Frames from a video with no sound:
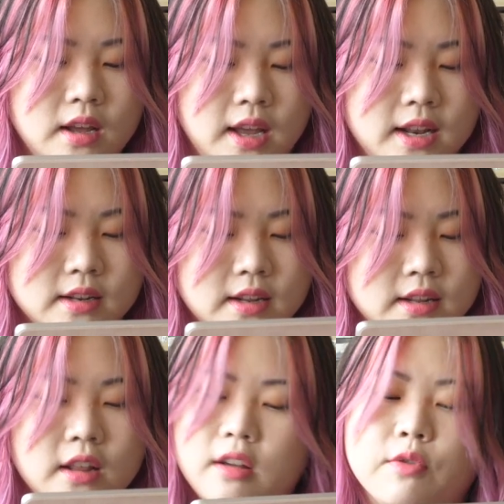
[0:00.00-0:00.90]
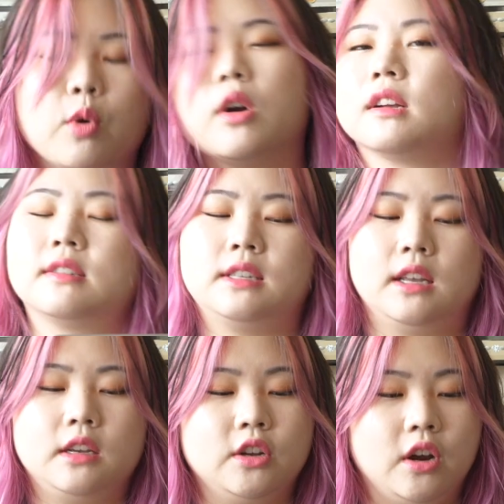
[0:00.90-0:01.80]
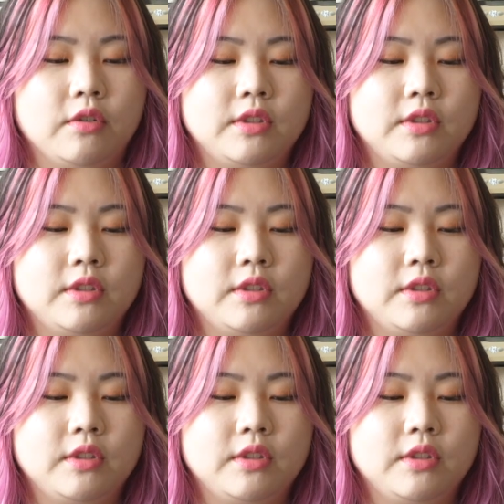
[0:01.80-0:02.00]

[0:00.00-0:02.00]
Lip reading: And of course, you know,